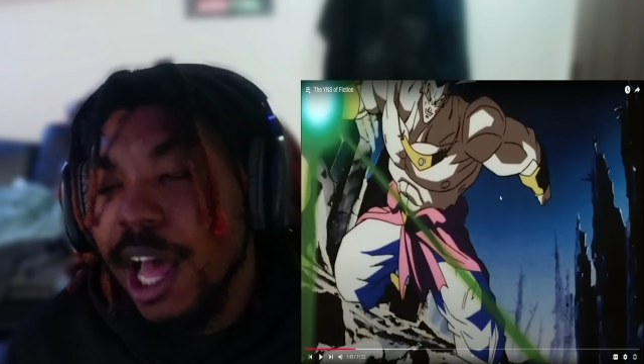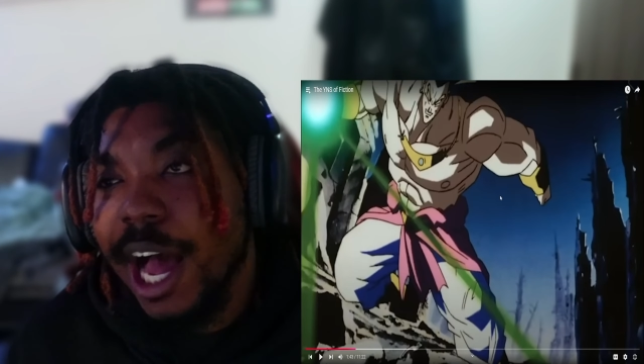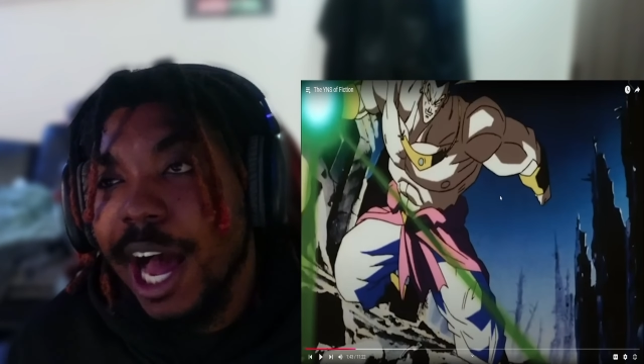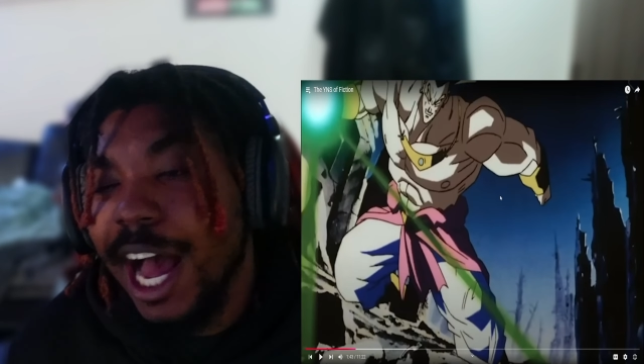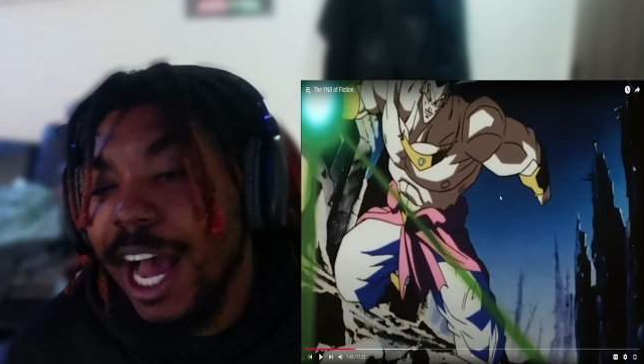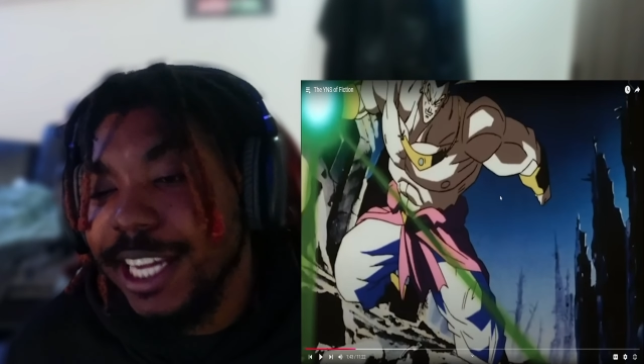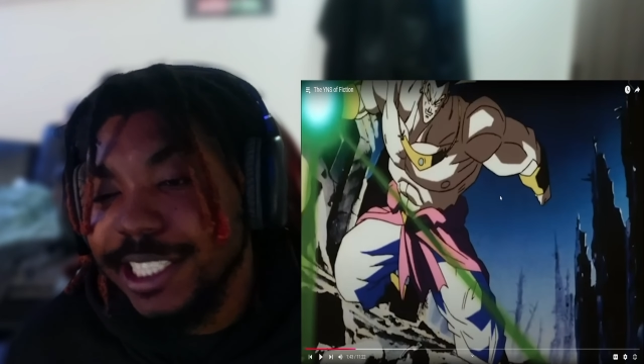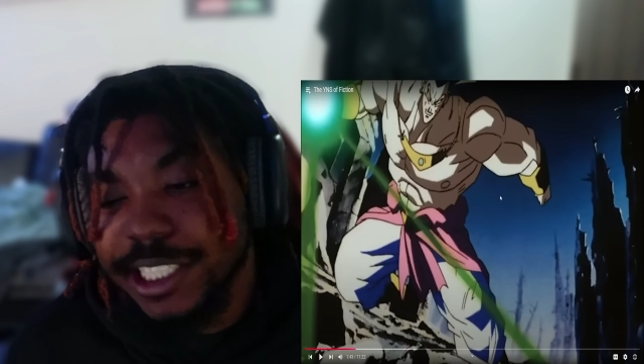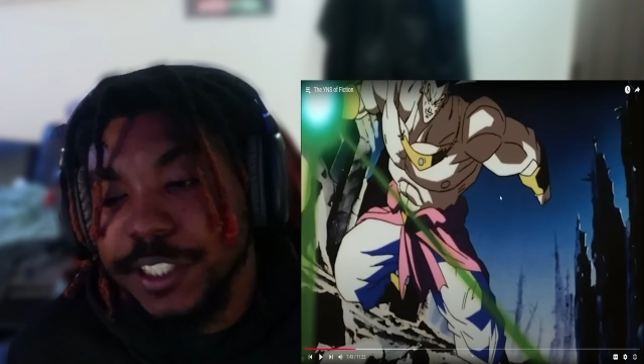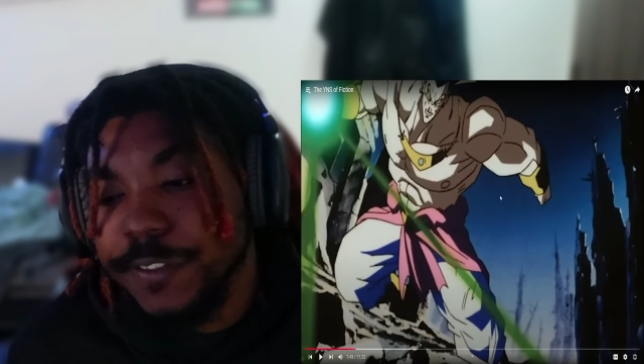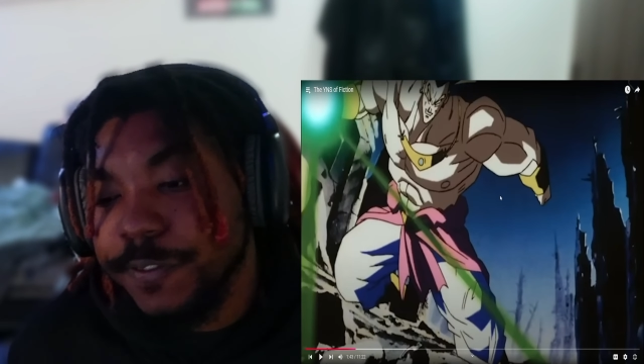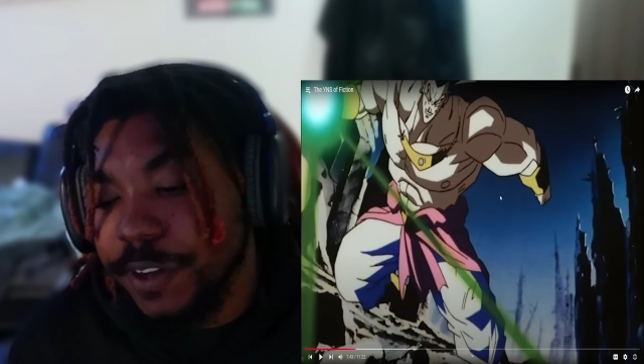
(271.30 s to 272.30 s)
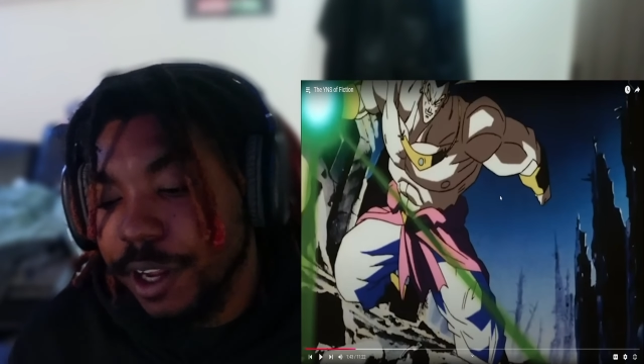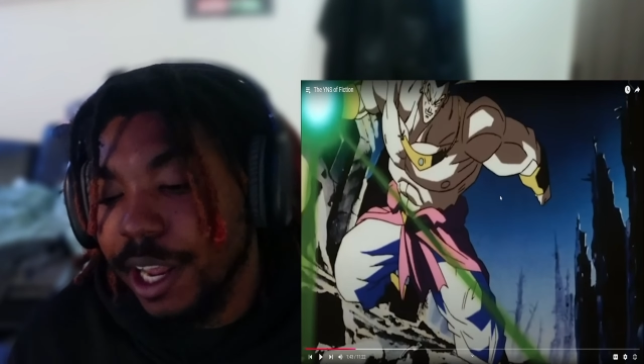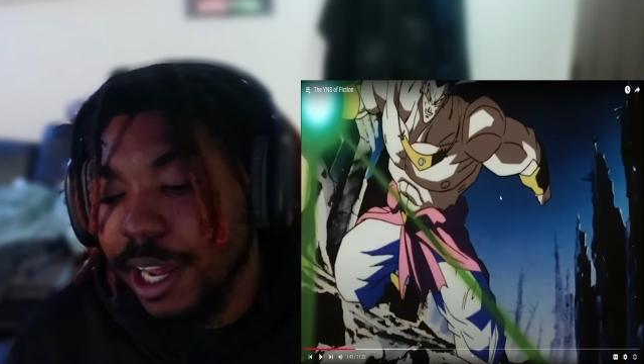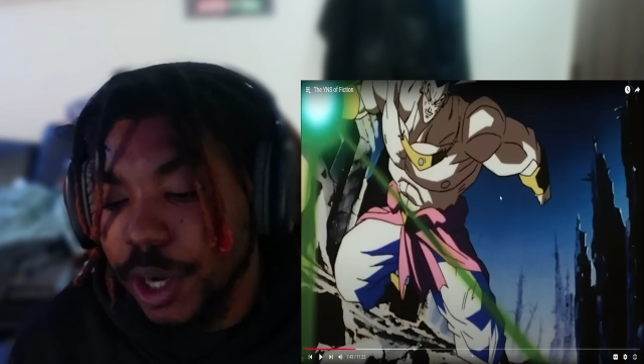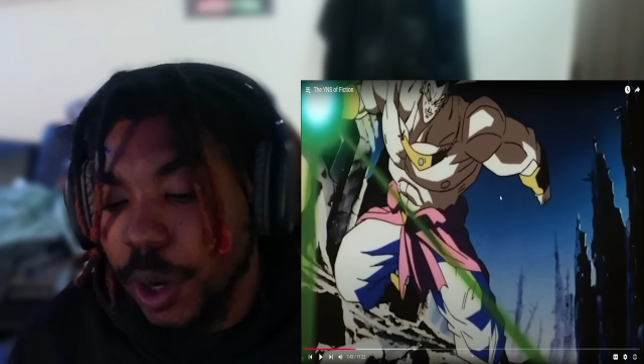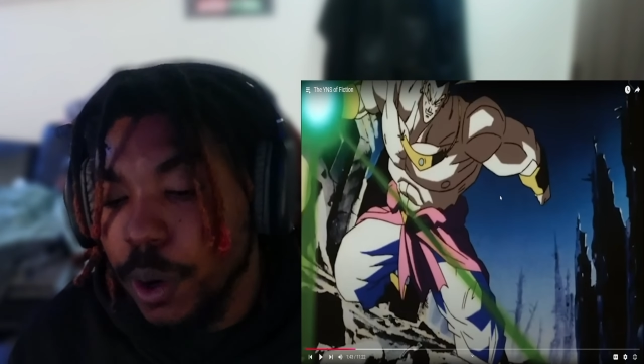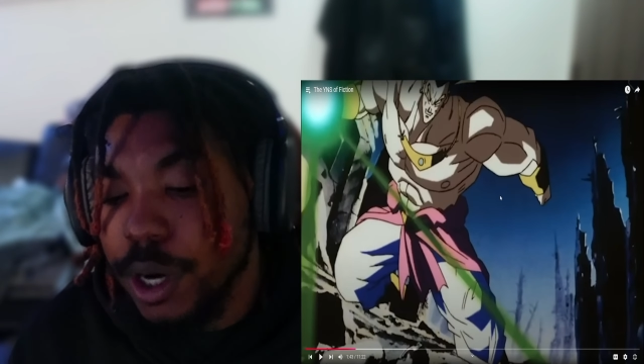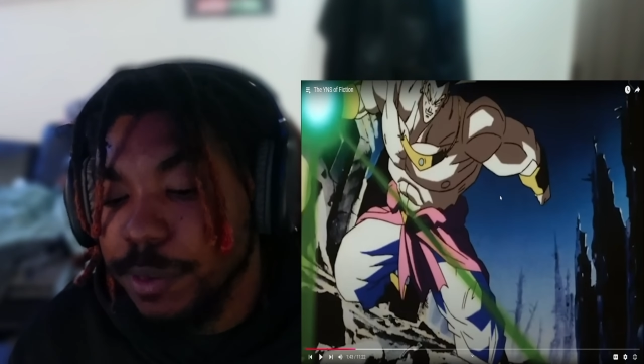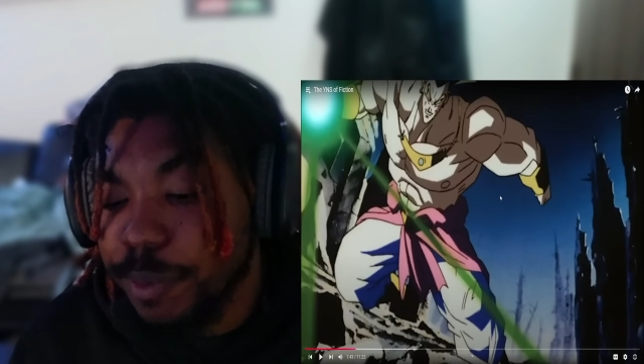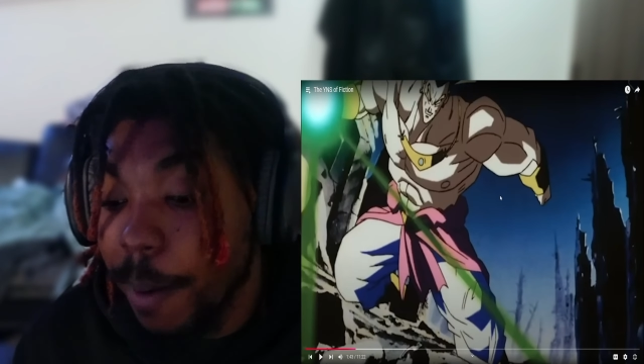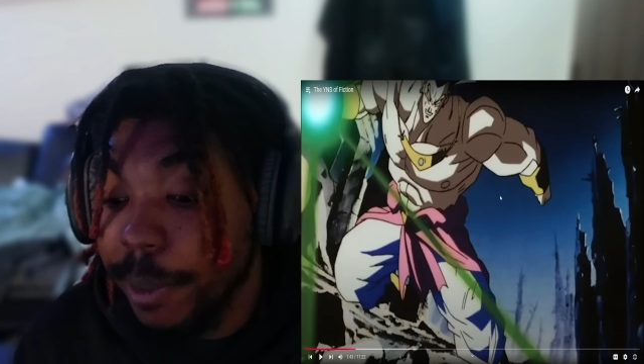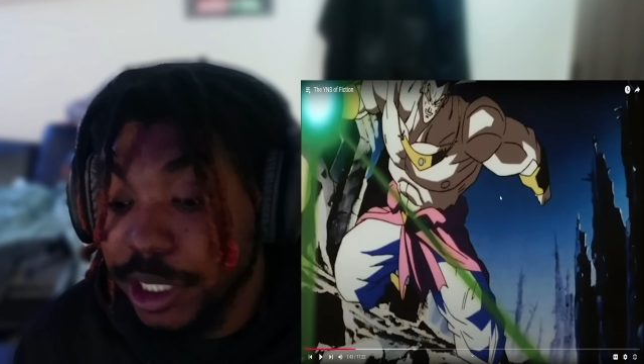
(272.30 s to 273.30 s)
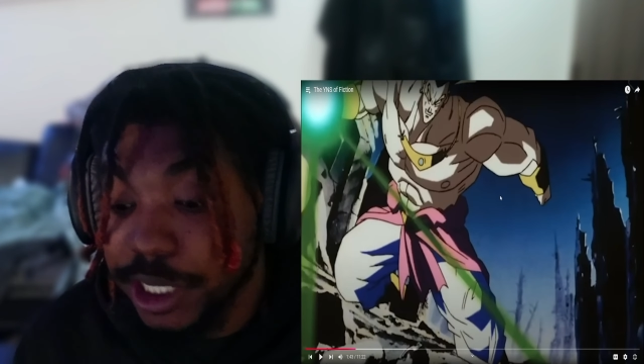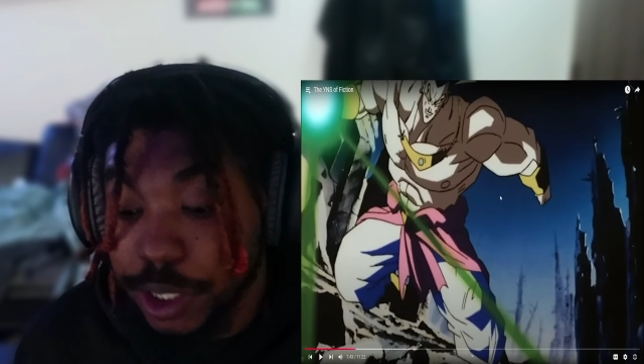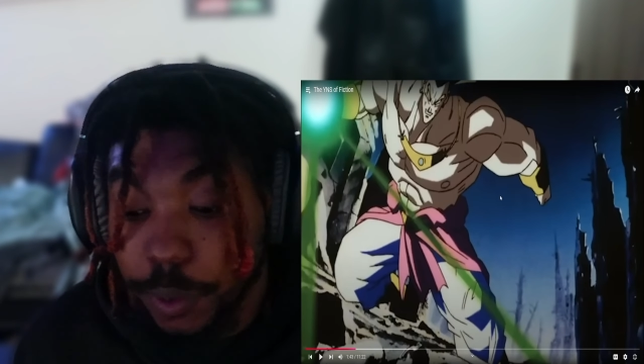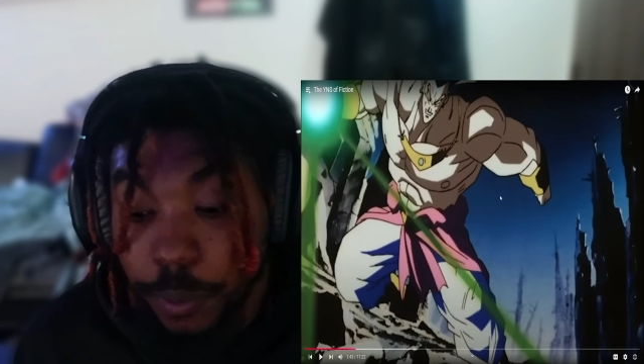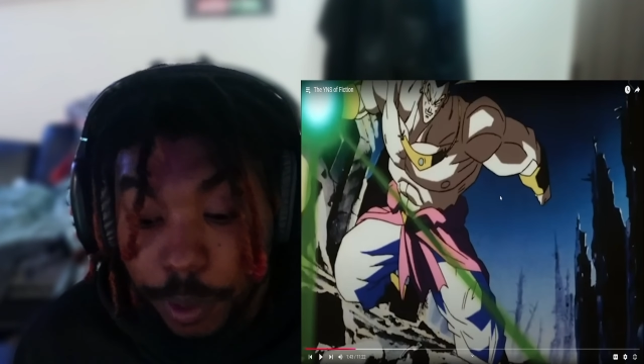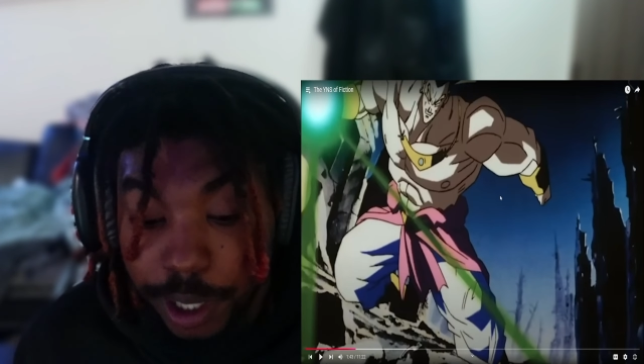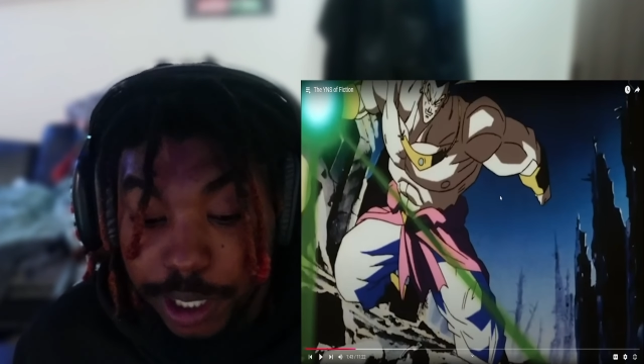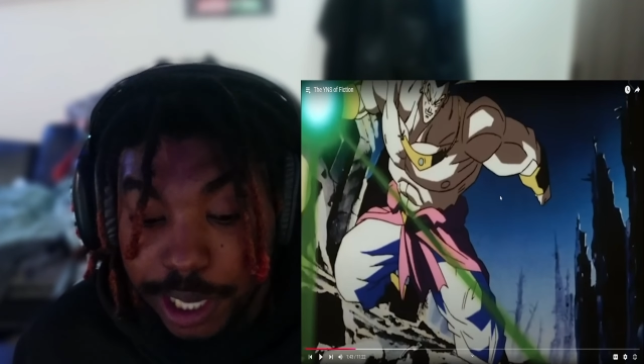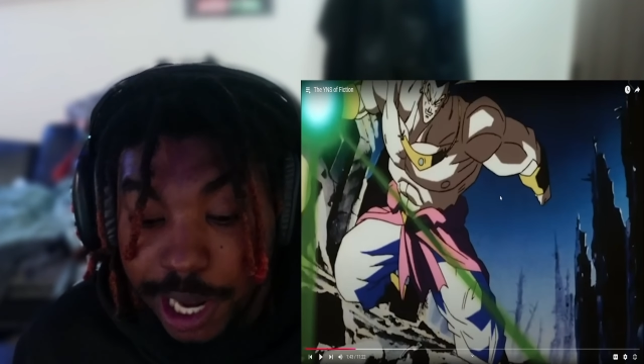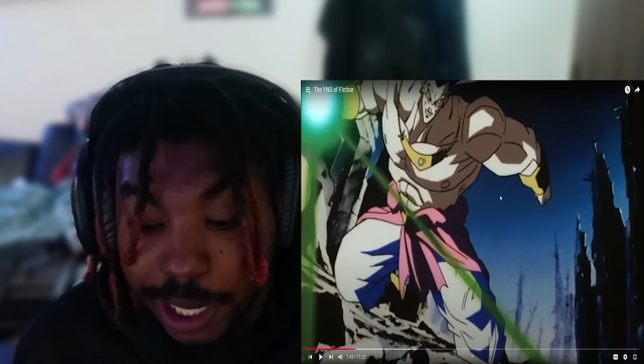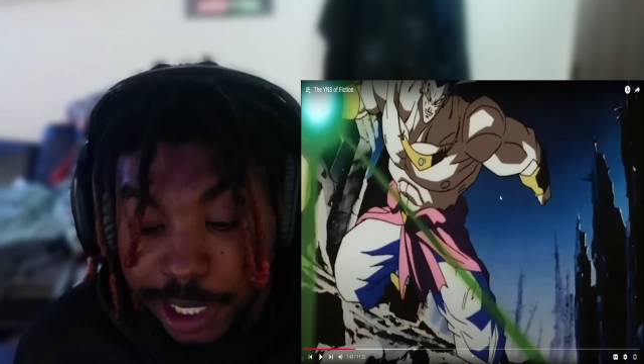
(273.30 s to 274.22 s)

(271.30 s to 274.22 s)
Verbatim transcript: I still felt like Gohan probably should have won that.